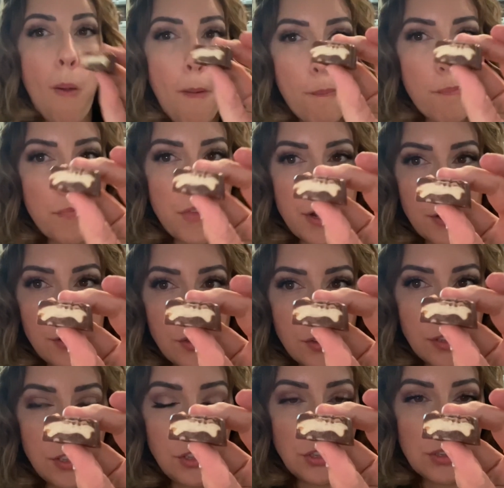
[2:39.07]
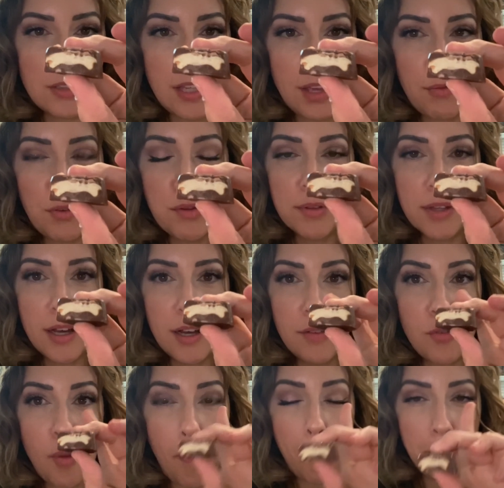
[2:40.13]
they are delicious if you
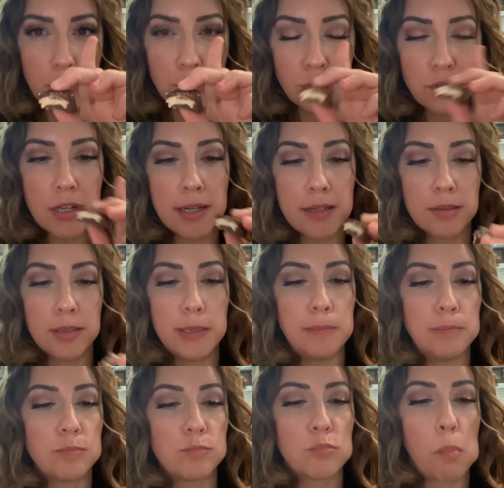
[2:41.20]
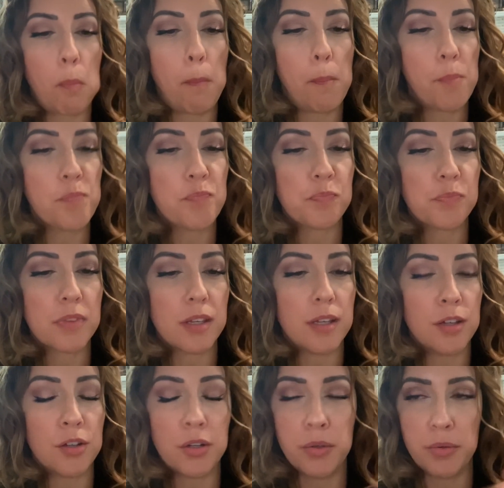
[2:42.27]
love milk chocolate
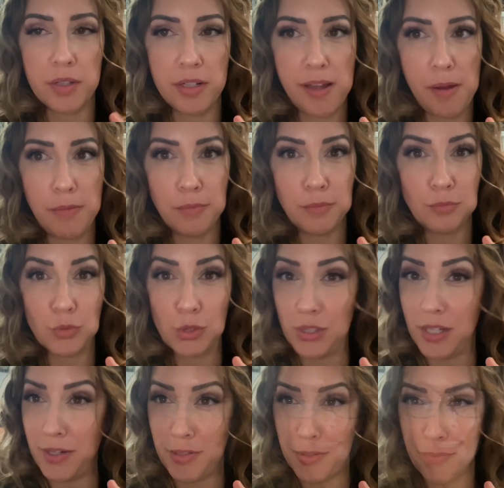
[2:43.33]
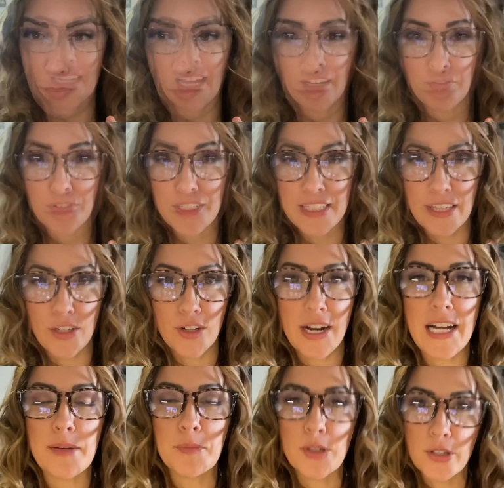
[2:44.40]
and coconut, which I do. Tonight for dinner,
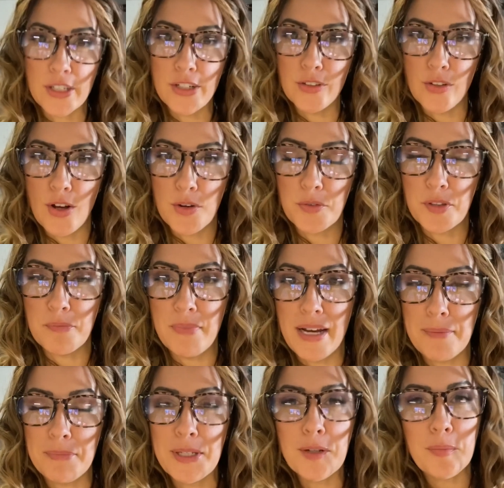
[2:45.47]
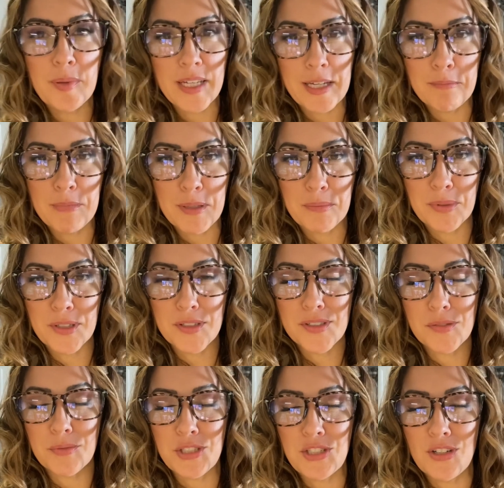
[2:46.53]
I am cooking along with my meal plan
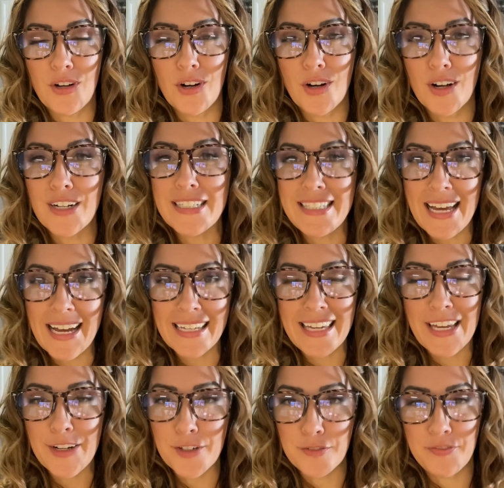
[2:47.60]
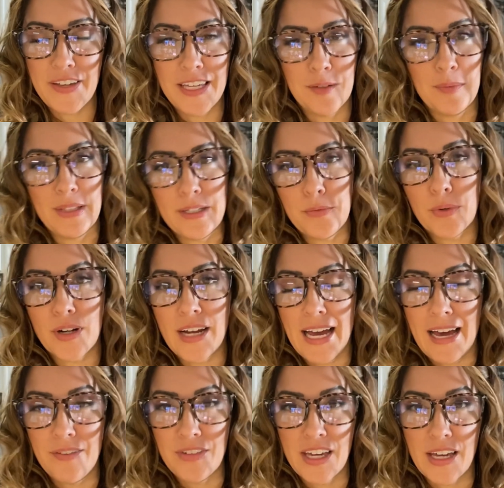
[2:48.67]
members, which are Dat Keto Family. We're
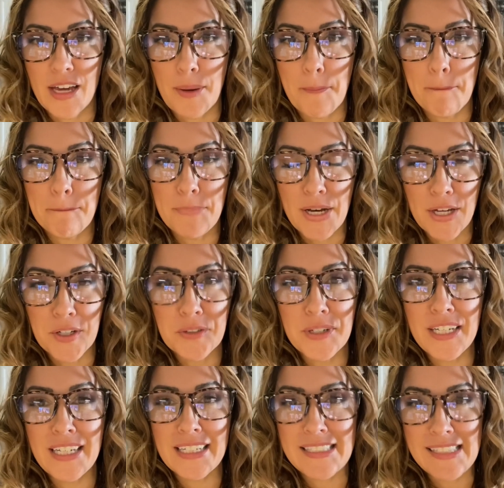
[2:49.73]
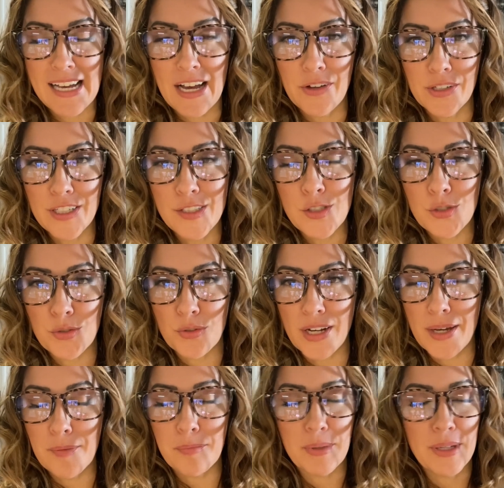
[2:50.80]
having buttery Italian
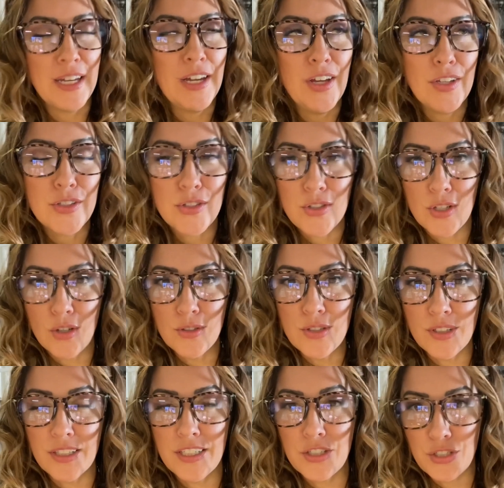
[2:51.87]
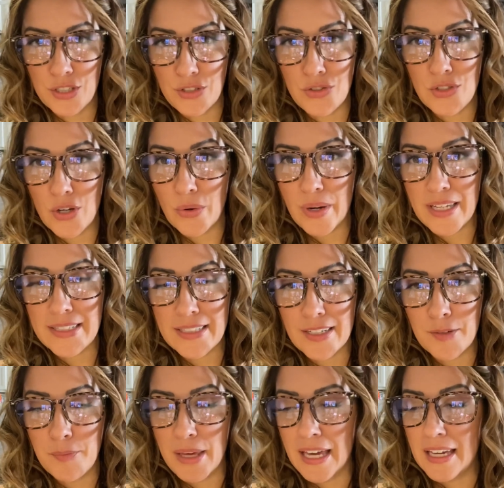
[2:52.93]
shrimp so delicious, so easy
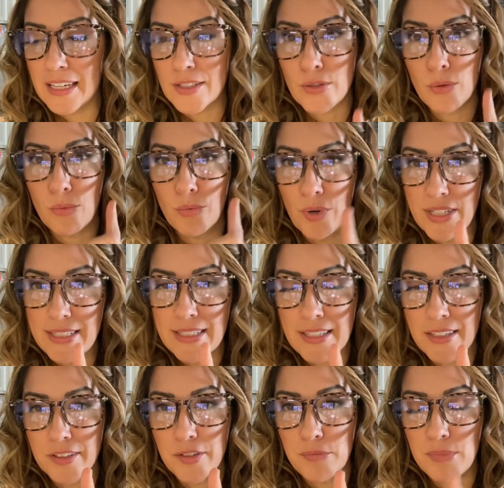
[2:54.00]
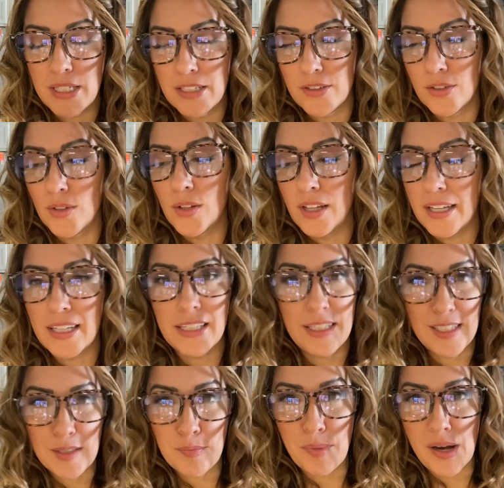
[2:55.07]
to make. It's a one skillet meal. It
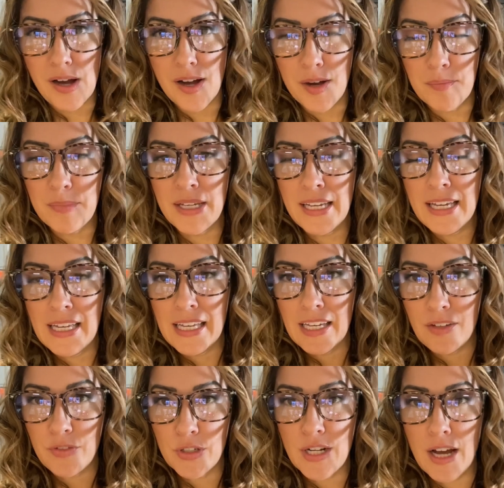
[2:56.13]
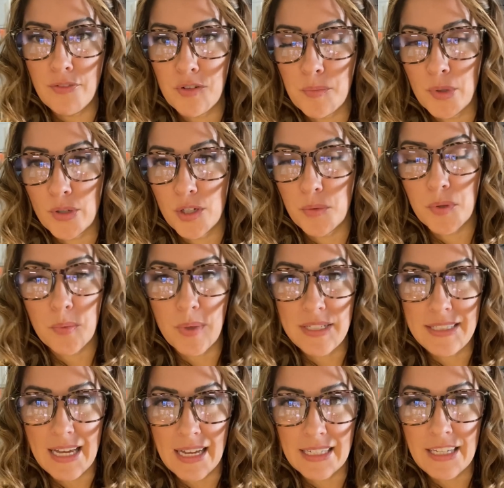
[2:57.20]
is bomb. If you're not familiar with what
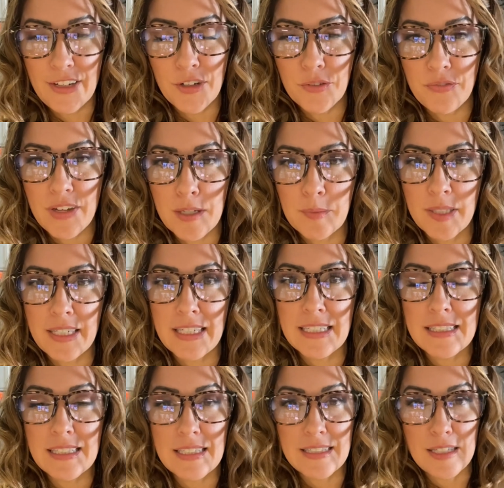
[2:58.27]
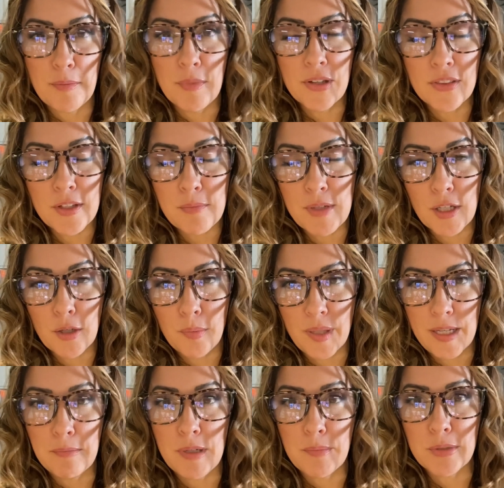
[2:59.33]
Dat Keto Family is, it is a monthly meal
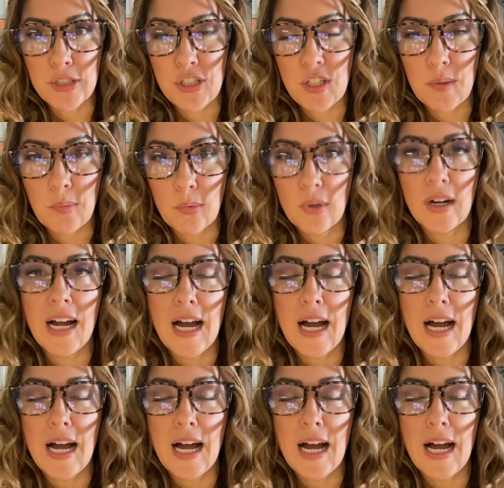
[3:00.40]
plan membership where I